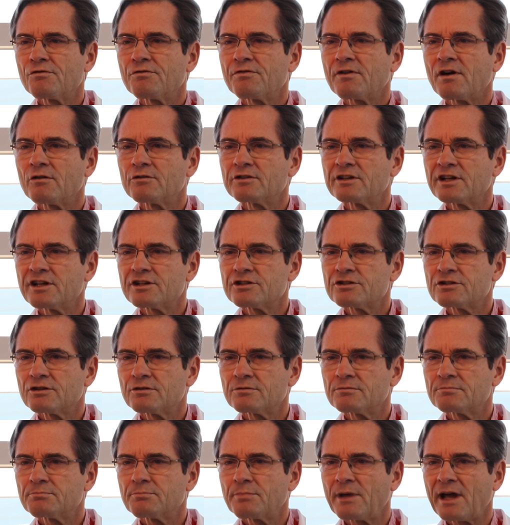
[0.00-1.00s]

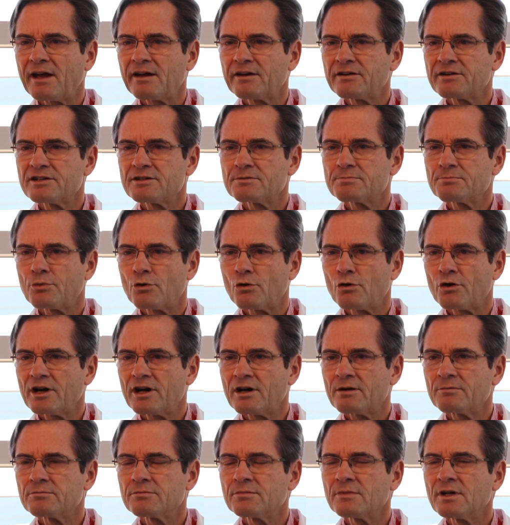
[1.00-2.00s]
Foundation Pancreas
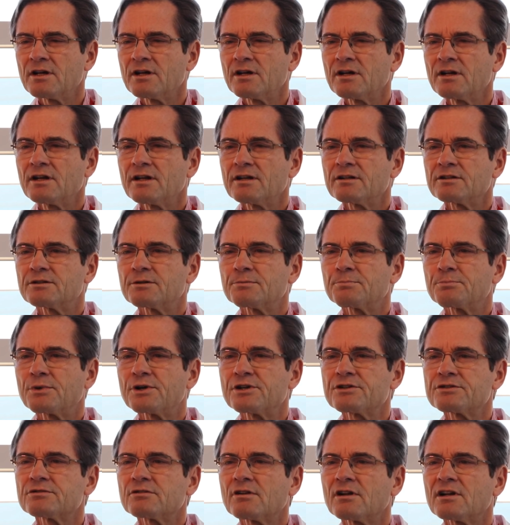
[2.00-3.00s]
program, the
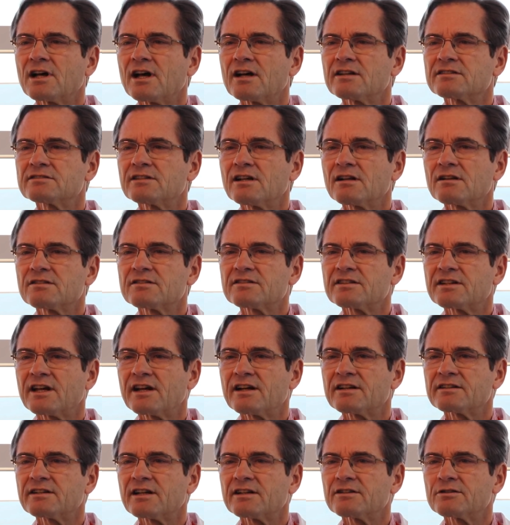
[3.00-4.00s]
personalized health
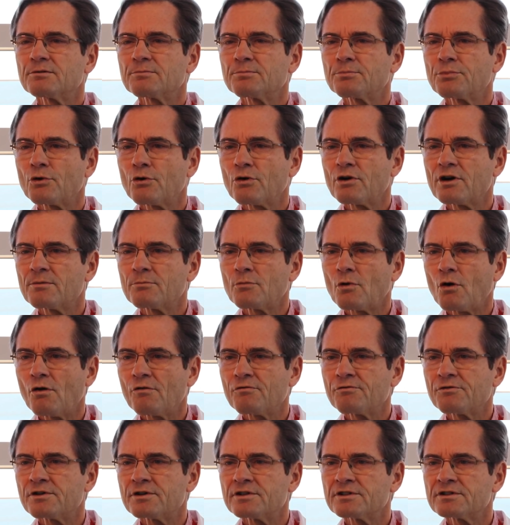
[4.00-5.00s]
care that the program
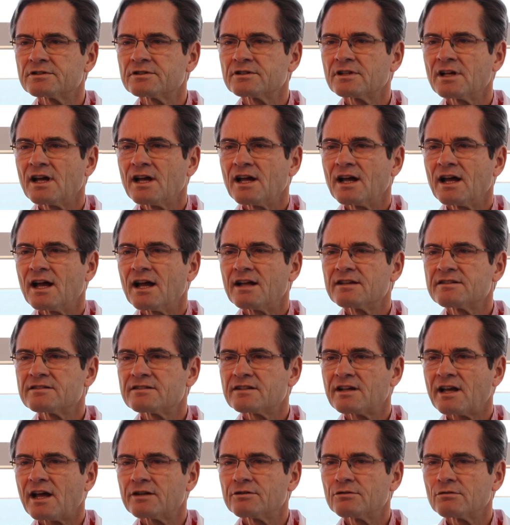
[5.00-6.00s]
offers, and
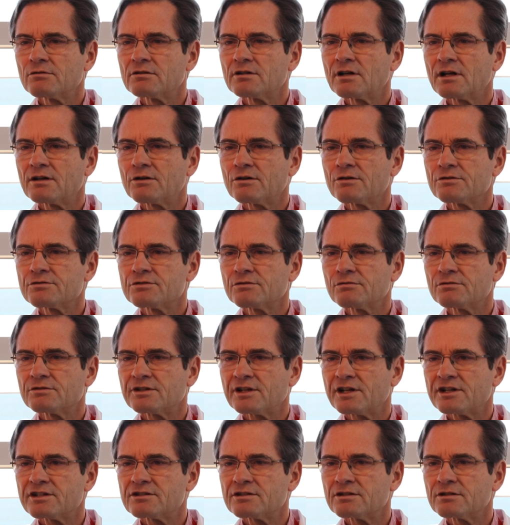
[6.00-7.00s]
schedule a
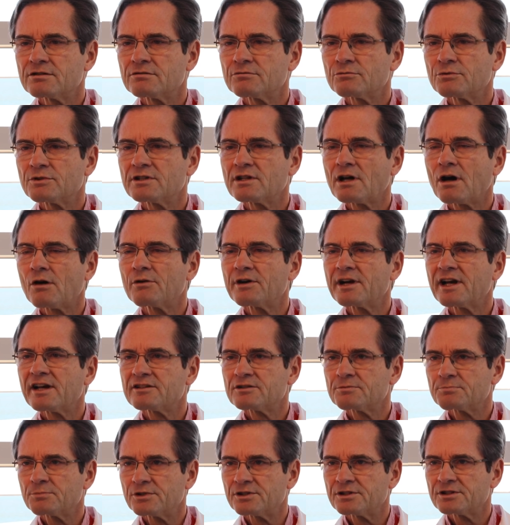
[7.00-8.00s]
consultation with our
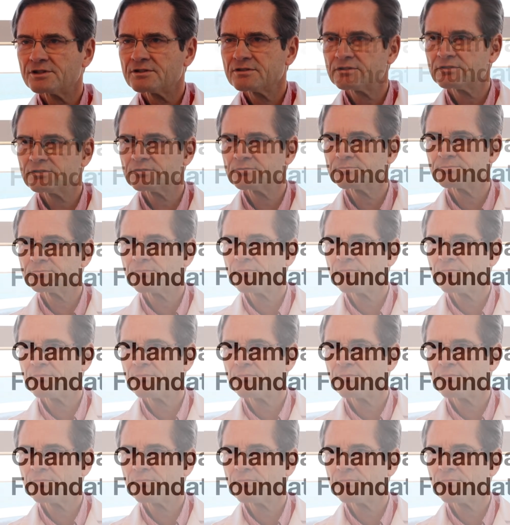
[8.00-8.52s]
experts.